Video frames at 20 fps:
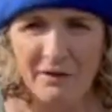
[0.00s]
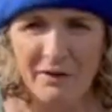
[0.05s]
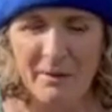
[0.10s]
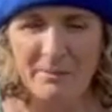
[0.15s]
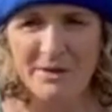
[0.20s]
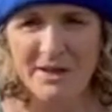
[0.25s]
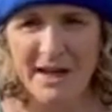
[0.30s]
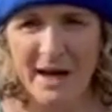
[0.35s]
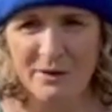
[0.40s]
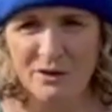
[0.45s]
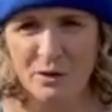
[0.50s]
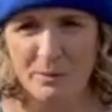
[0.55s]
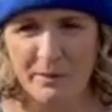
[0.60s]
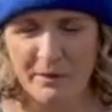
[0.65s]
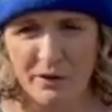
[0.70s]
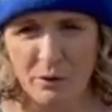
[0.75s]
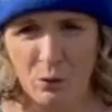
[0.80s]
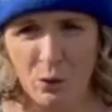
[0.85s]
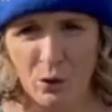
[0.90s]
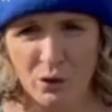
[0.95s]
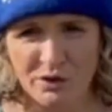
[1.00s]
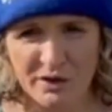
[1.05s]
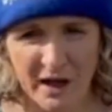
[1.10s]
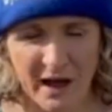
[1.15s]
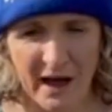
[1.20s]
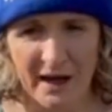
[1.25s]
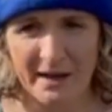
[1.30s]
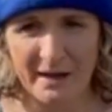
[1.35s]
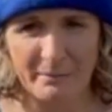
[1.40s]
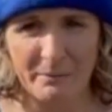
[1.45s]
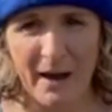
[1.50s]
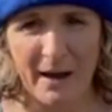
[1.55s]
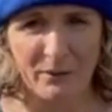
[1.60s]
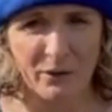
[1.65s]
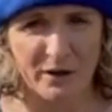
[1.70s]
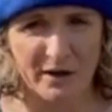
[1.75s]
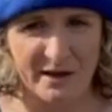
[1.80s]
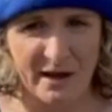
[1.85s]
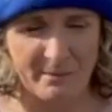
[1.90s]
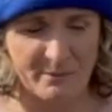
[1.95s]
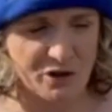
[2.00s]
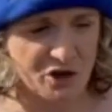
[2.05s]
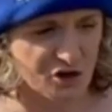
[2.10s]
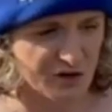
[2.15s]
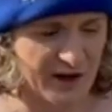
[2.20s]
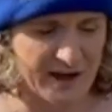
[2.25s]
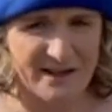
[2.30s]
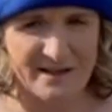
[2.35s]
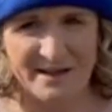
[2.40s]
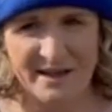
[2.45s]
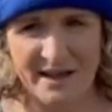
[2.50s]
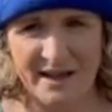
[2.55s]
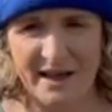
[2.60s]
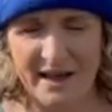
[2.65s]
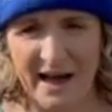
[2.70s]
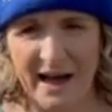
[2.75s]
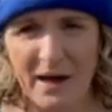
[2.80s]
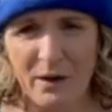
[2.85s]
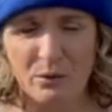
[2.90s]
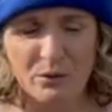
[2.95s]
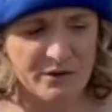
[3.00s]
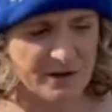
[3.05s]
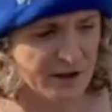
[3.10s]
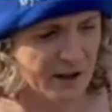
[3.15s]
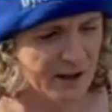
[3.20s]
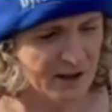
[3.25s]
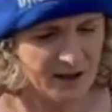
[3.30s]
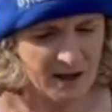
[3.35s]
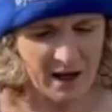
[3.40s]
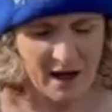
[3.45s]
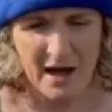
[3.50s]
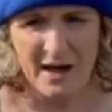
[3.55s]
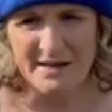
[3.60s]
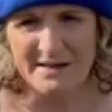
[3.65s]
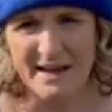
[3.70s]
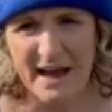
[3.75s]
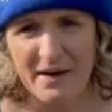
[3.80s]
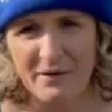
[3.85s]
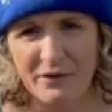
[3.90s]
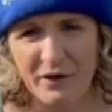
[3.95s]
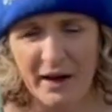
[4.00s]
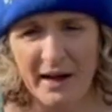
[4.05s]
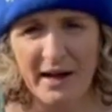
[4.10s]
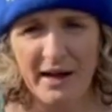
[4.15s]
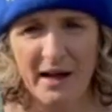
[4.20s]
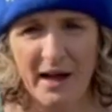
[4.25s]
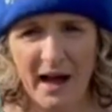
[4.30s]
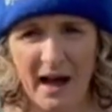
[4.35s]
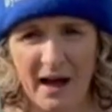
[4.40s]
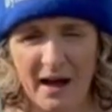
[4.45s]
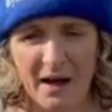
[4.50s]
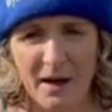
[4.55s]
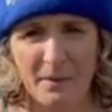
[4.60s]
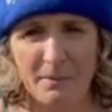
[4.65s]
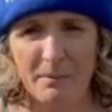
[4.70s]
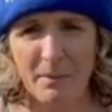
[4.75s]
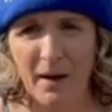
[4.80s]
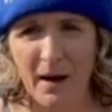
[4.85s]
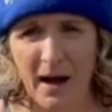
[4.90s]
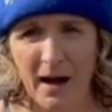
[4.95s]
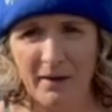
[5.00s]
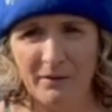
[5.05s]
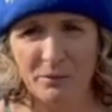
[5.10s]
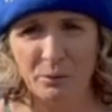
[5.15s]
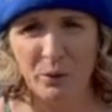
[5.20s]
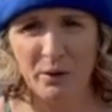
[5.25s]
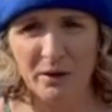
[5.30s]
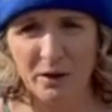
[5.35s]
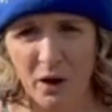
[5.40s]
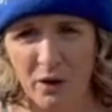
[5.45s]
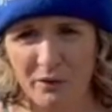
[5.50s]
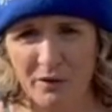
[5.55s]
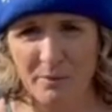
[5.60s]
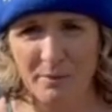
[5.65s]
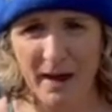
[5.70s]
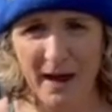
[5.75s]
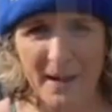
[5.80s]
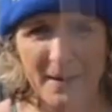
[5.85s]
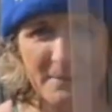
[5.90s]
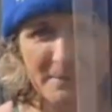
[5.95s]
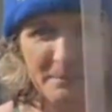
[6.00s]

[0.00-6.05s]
emptied out some of the water, and I'm now going to demonstrate in and out safely, and we'll go from there.